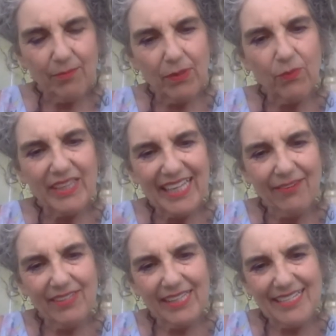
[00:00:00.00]
But when I
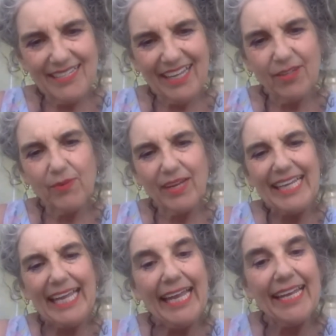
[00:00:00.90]
realized I could write
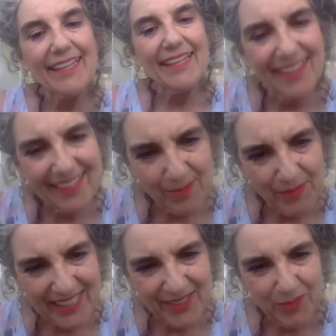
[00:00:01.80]
anything in
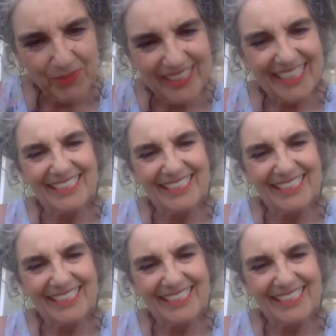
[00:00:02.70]
my notebook,